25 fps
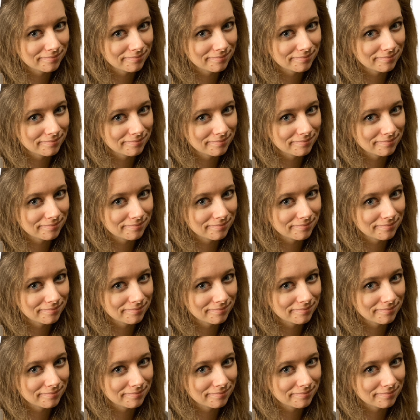
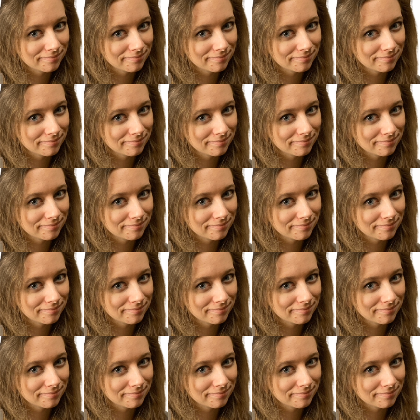
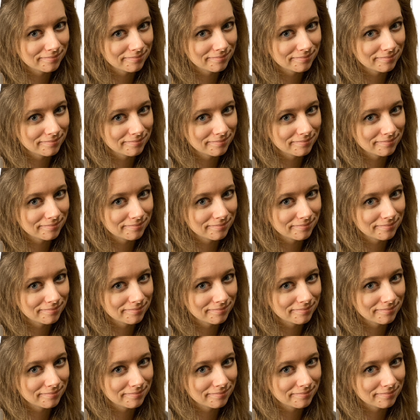
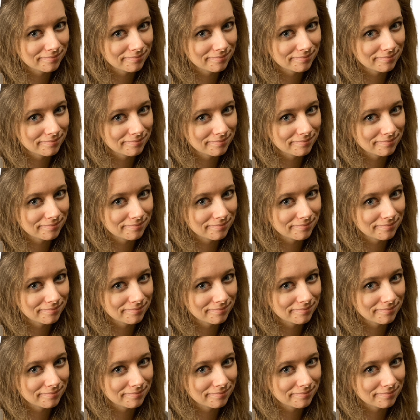
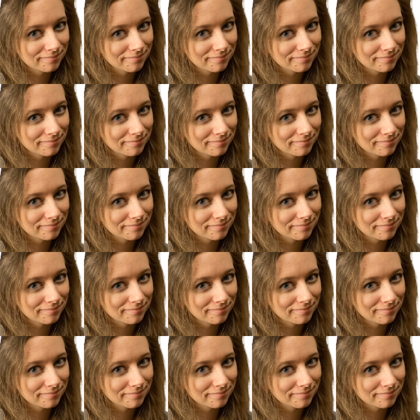
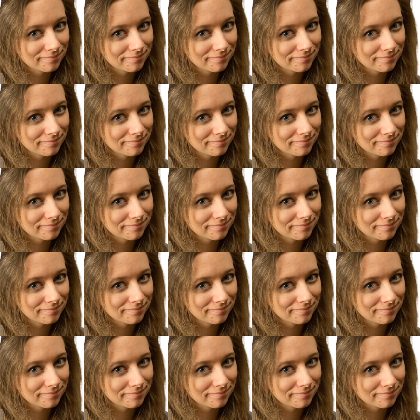
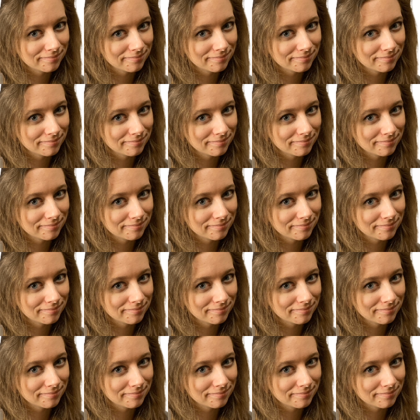[no speech]